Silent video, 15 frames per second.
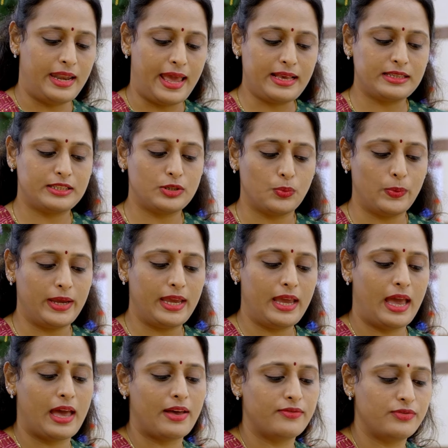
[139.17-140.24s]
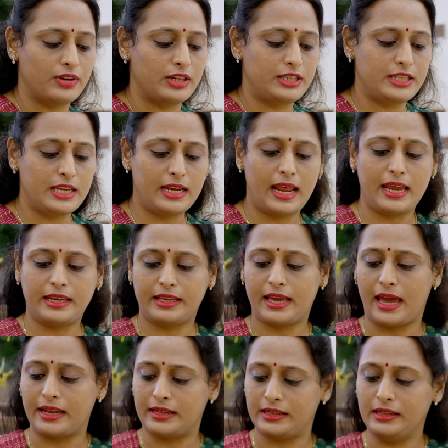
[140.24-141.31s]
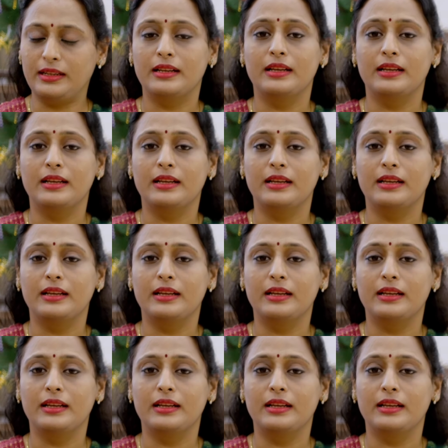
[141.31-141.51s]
Next, we have a tea light candle